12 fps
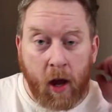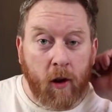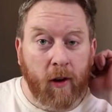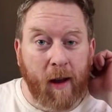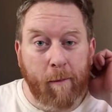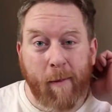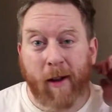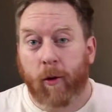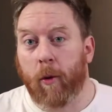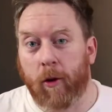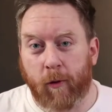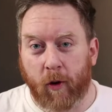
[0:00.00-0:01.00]
You can get
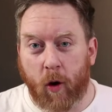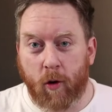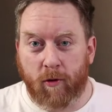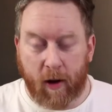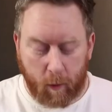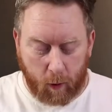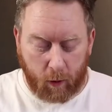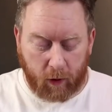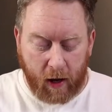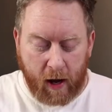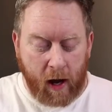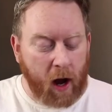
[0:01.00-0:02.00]
metal ones for concrete
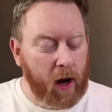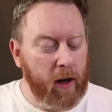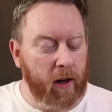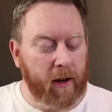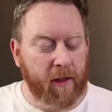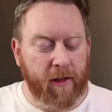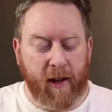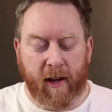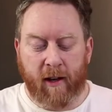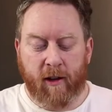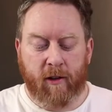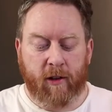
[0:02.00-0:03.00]
walls. I like
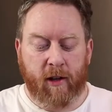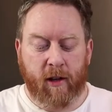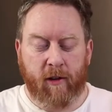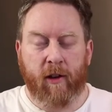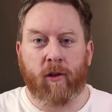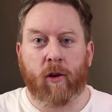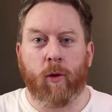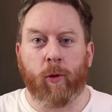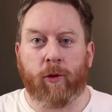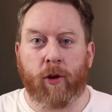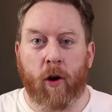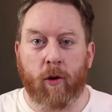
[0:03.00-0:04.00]
these. These are
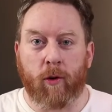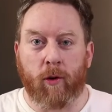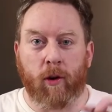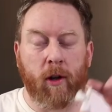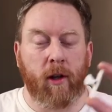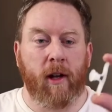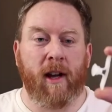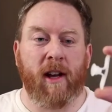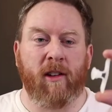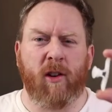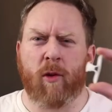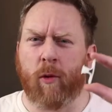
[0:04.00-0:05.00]
called toggle,
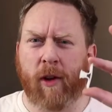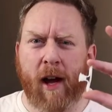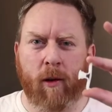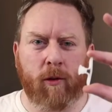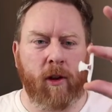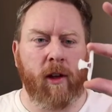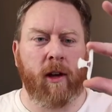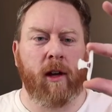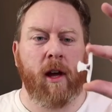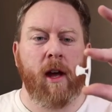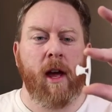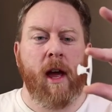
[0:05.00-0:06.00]
uh, toggle dowels, I think.